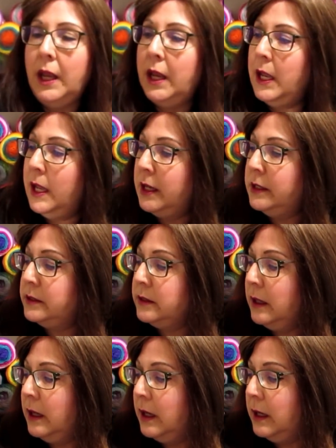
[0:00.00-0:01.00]
and
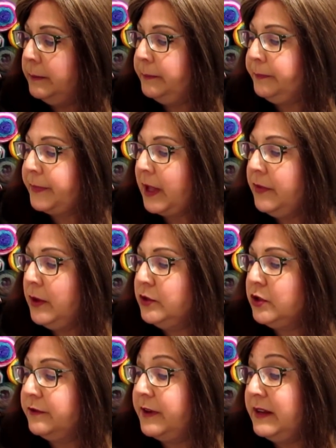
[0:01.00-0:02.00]

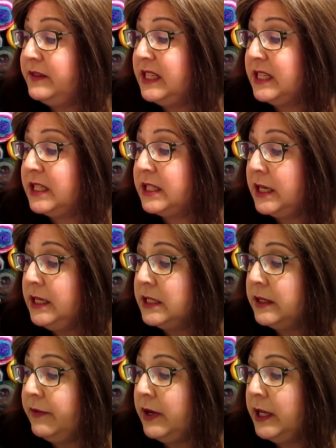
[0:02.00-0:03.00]
those are
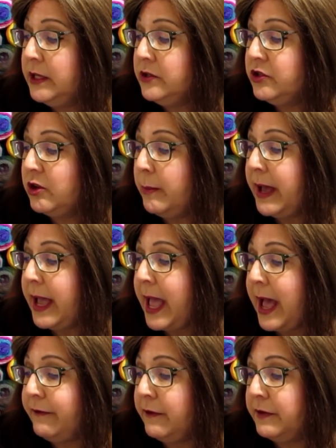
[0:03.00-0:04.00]
5/16 inch by
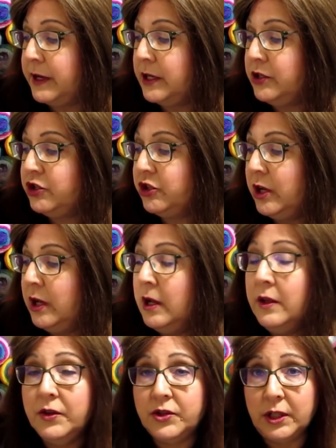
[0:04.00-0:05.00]
1/2 inch.
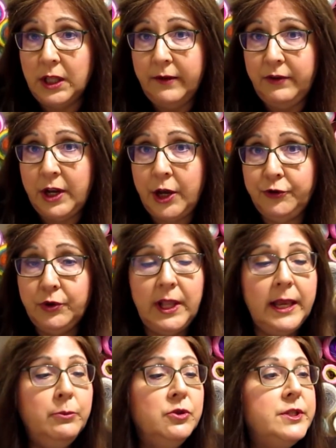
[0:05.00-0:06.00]
There's 1,100
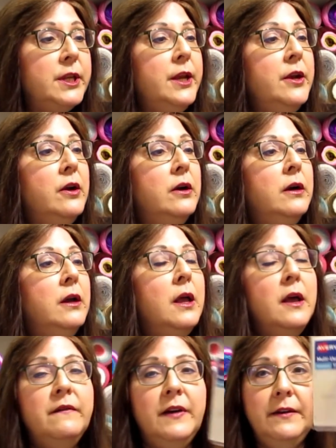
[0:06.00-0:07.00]
labels here,
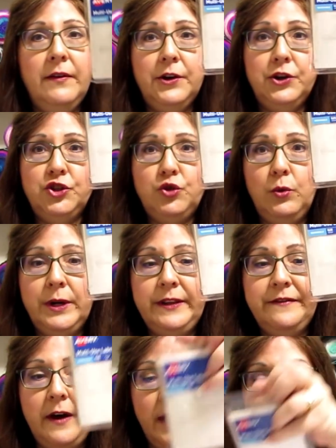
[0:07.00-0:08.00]

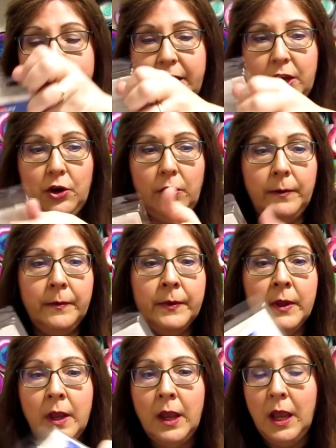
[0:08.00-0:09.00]
525 here.
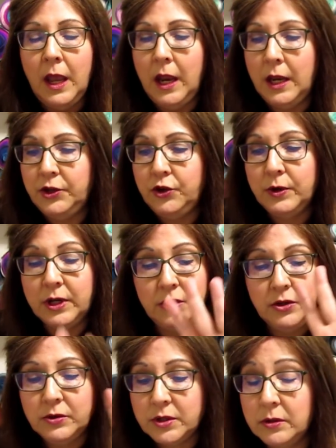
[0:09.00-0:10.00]
And you can
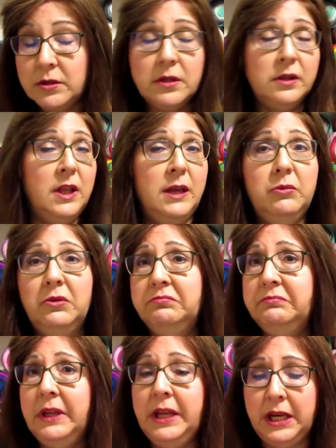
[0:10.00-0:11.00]
use those to label
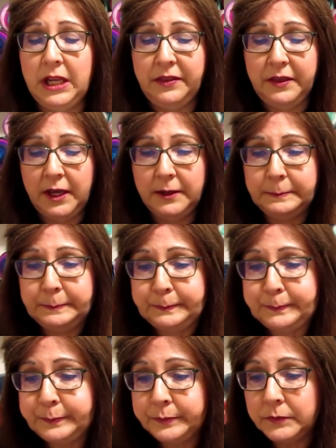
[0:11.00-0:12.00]
anything.
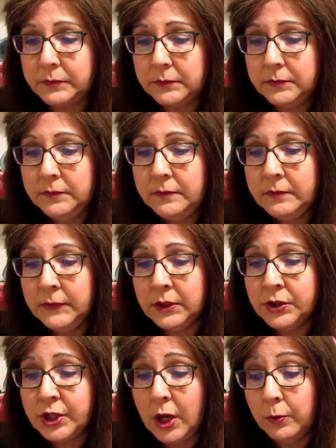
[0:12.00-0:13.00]

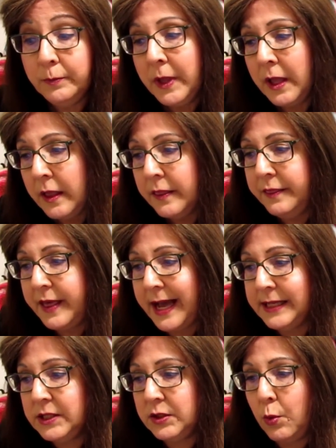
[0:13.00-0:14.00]
So,
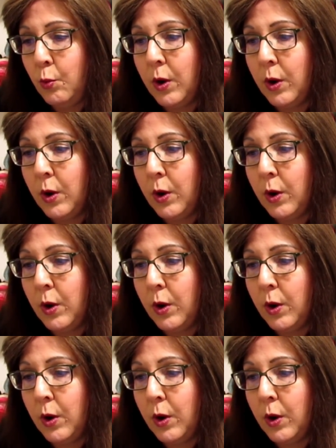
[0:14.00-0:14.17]
this